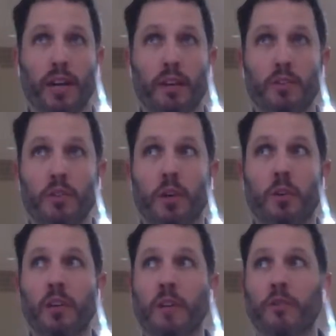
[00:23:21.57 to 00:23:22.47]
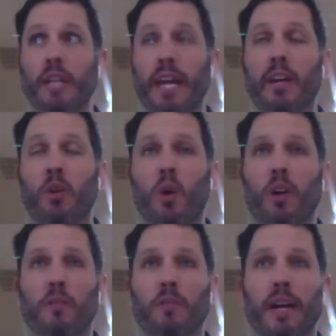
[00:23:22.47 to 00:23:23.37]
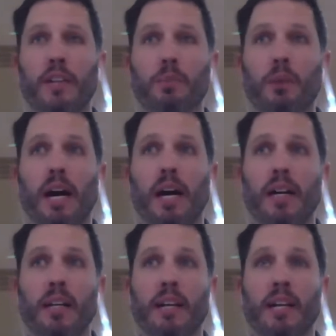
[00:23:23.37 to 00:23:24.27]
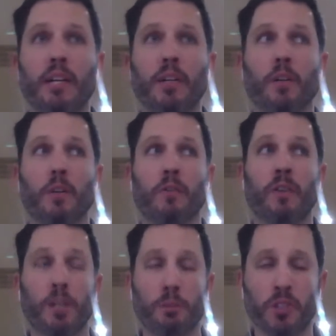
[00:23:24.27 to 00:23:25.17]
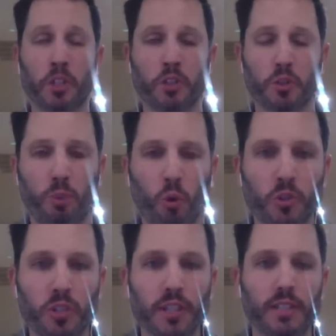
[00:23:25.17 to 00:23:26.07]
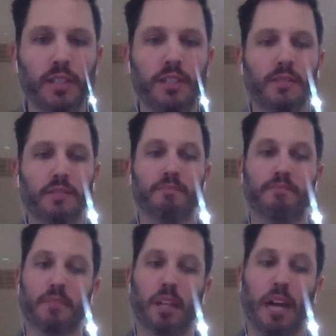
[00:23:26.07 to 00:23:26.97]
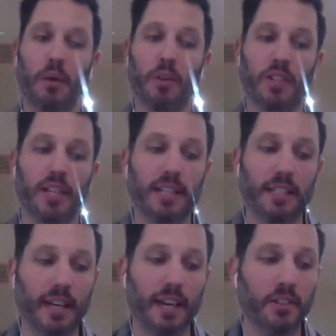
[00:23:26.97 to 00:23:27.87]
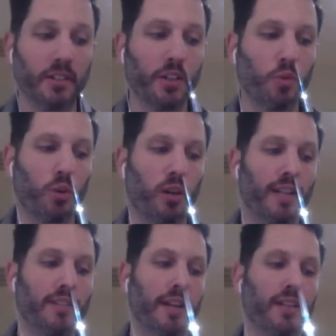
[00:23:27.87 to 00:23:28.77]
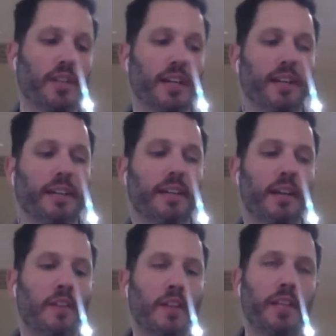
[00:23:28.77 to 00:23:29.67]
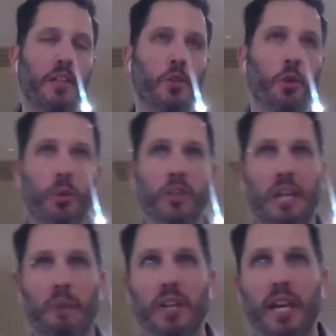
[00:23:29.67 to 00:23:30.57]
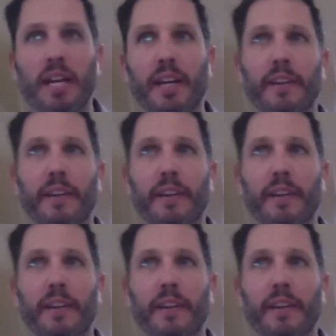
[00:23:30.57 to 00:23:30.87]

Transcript: So if you can qualify to buy and your financial position supports it, I would say yes. And that's where I'd say, thinking 2-3 steps ahead,